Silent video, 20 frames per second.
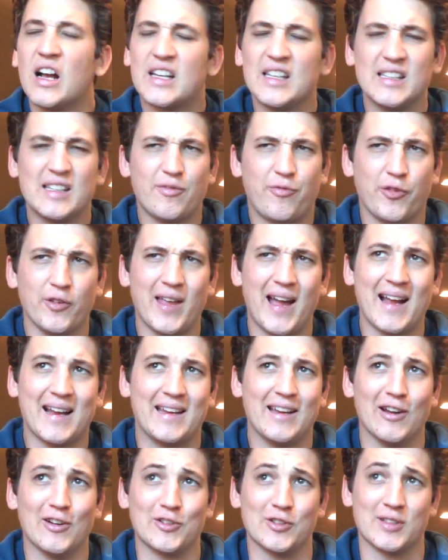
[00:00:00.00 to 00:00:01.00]
Because for that
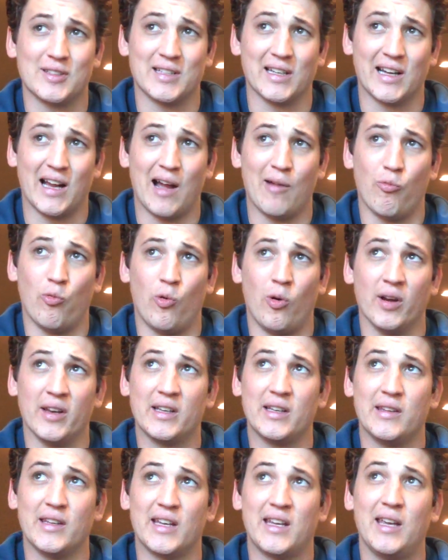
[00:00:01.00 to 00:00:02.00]
character, it's like
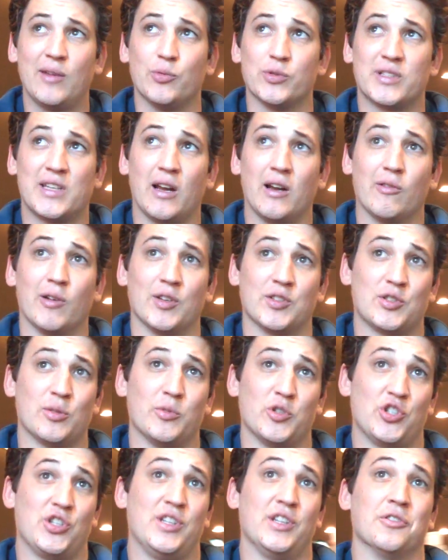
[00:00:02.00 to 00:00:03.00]
the kid was carrying around so
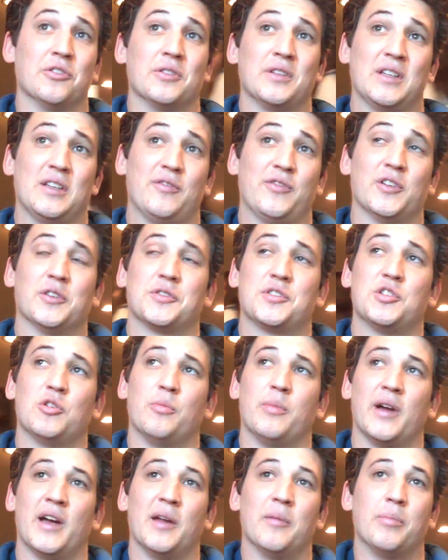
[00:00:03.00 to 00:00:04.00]
much guilt and it felt so
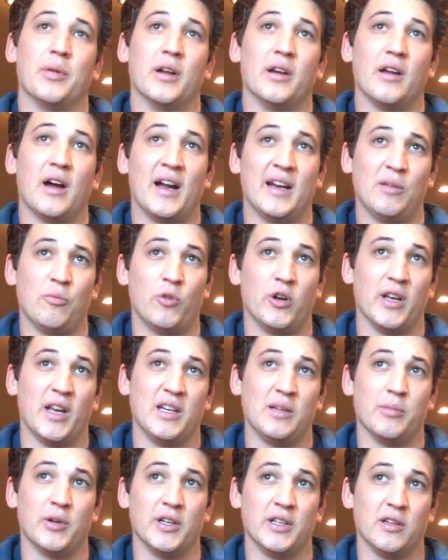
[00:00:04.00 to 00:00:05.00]
bad, but I didn't want
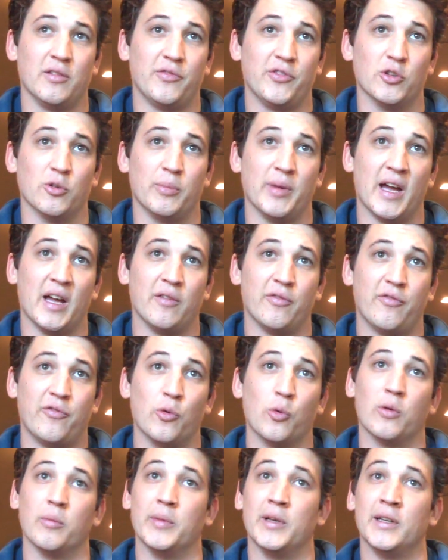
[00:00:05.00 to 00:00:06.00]
anybody to feel bad
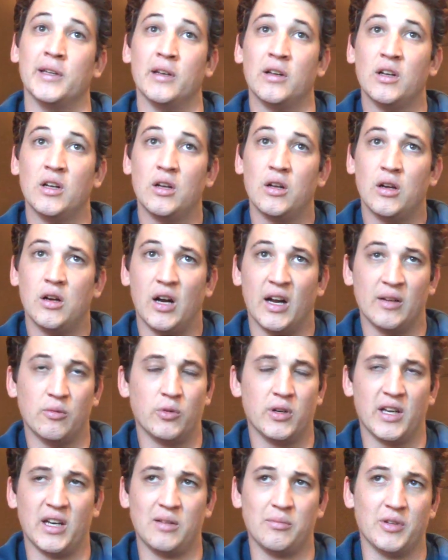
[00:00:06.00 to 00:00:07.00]
for me. I didn't
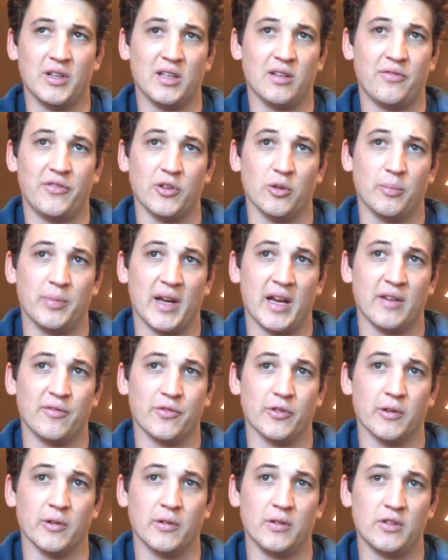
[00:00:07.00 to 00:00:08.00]
want anybody to feel bad
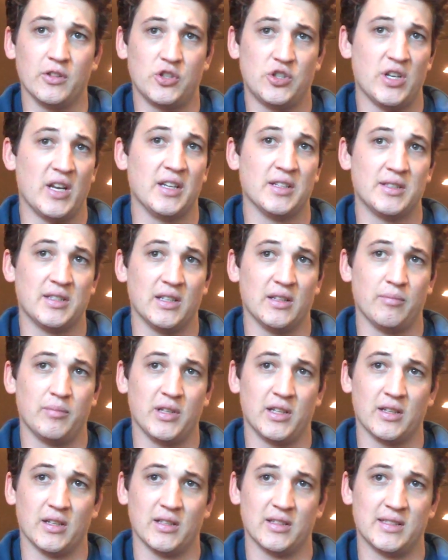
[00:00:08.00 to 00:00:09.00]
for Jason
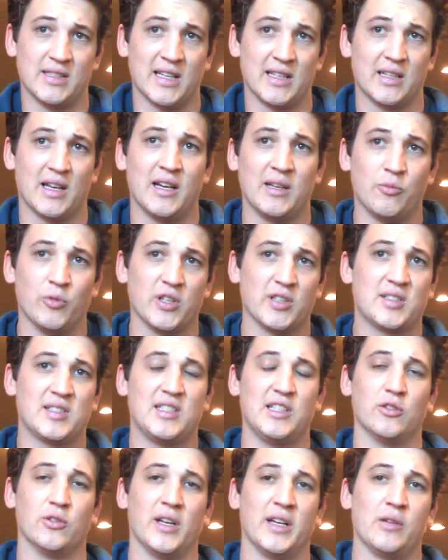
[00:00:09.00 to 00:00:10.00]
because I didn't want to
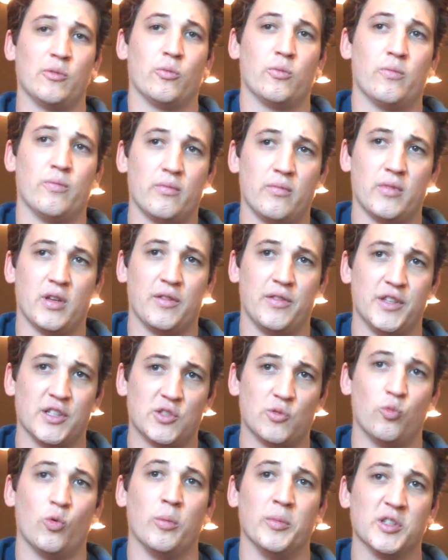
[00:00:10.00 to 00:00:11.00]
steal any of
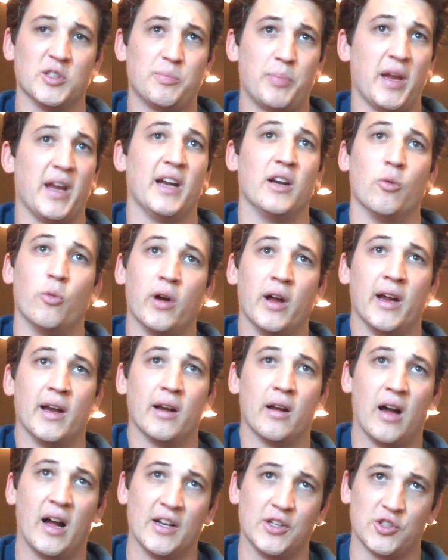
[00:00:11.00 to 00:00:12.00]
this woman's pain away.
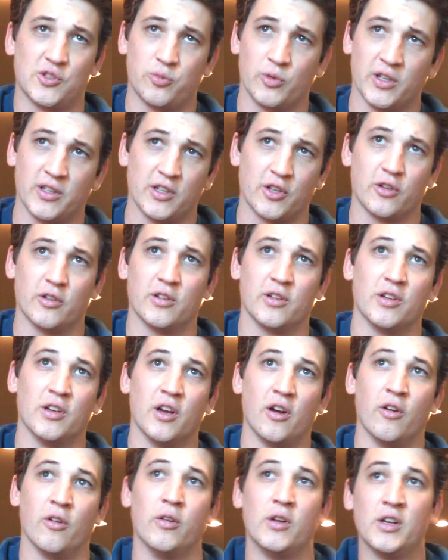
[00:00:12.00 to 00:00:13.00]
I just wanted her to
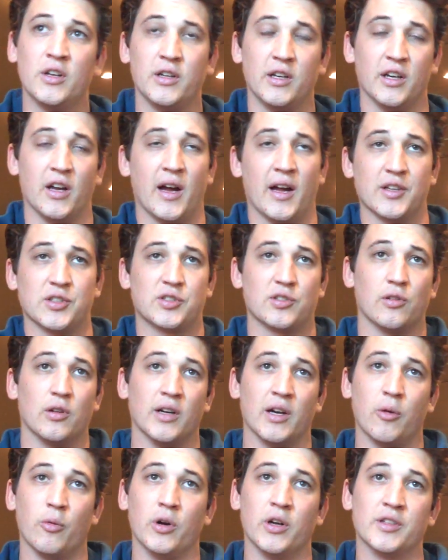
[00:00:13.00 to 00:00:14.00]
know, how sorry
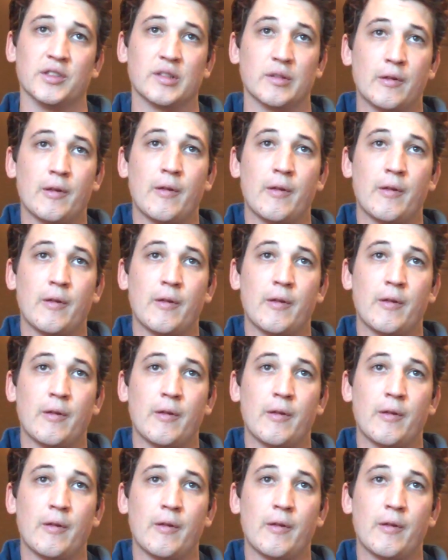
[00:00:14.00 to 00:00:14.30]
I was.